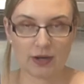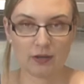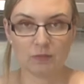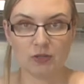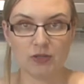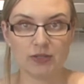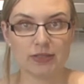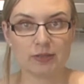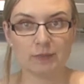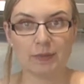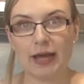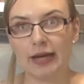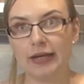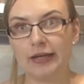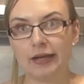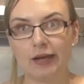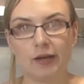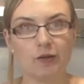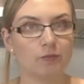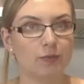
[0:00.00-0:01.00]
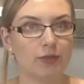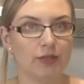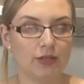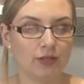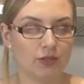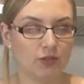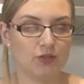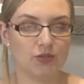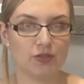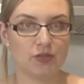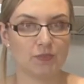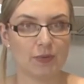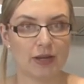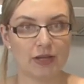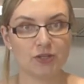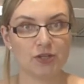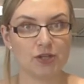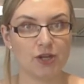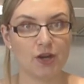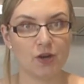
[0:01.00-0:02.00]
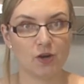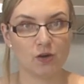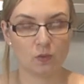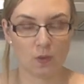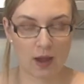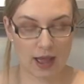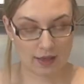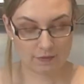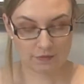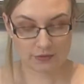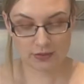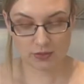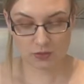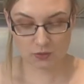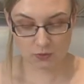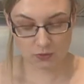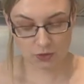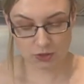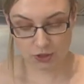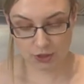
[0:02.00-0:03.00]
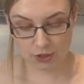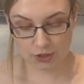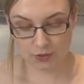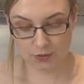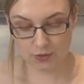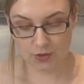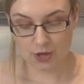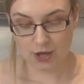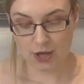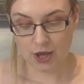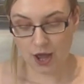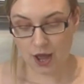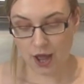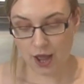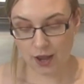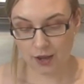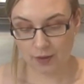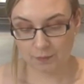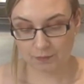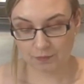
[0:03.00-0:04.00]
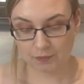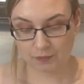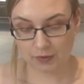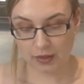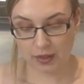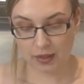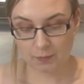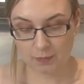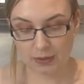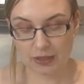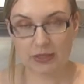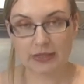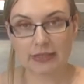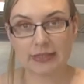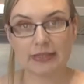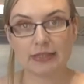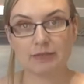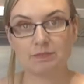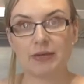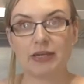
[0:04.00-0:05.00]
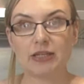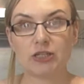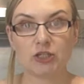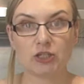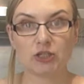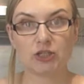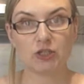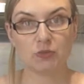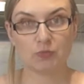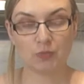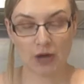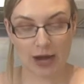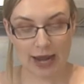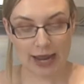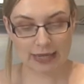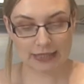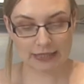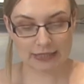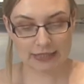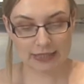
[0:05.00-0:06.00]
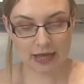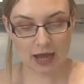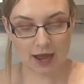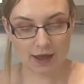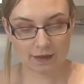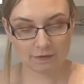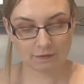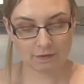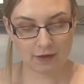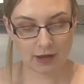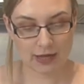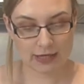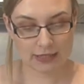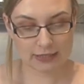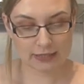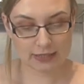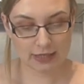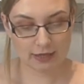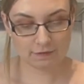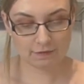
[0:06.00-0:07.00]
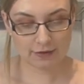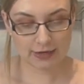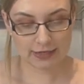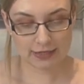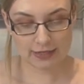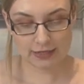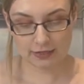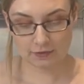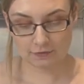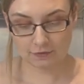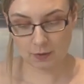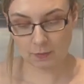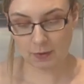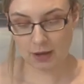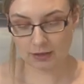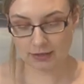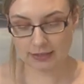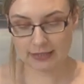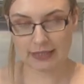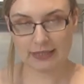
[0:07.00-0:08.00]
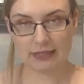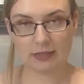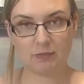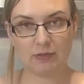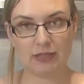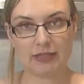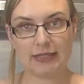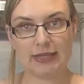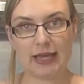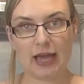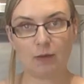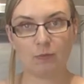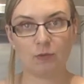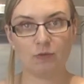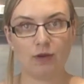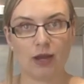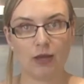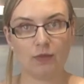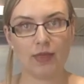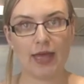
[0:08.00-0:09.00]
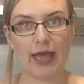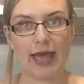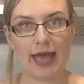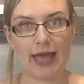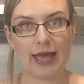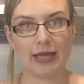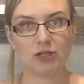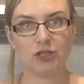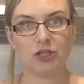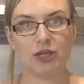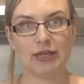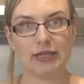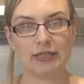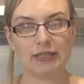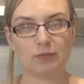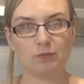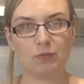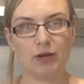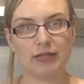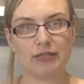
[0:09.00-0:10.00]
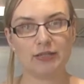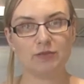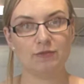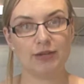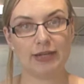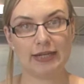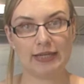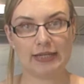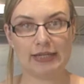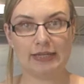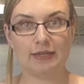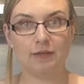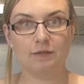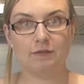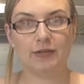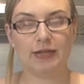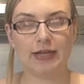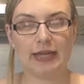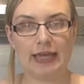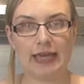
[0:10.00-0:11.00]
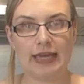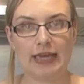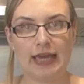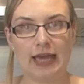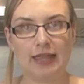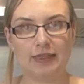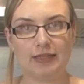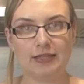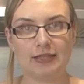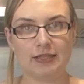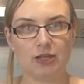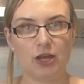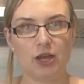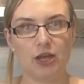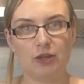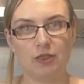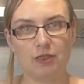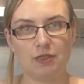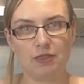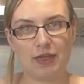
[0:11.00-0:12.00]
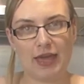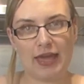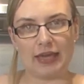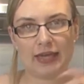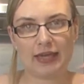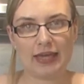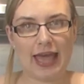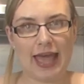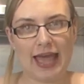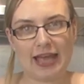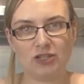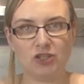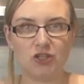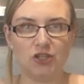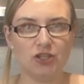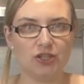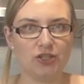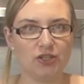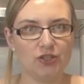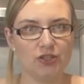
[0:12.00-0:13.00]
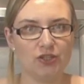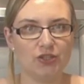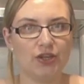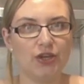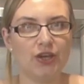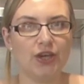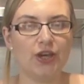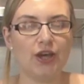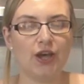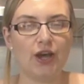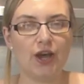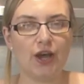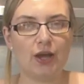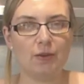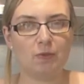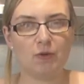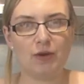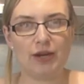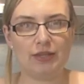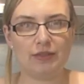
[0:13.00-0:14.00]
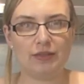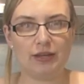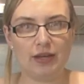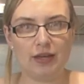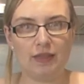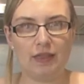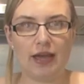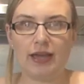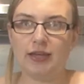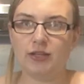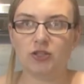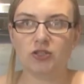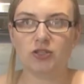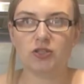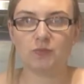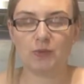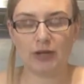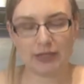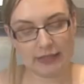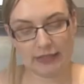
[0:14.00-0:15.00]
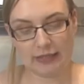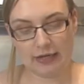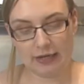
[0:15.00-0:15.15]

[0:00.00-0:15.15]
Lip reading: I'm using a palette knife, but you can use a spatula or whatever suits you. Because this mixture spreads, I find that if I leave about a centimetre gap around the edge, it spreads really evenly, and there's no thick edges or anything like that. It just spreads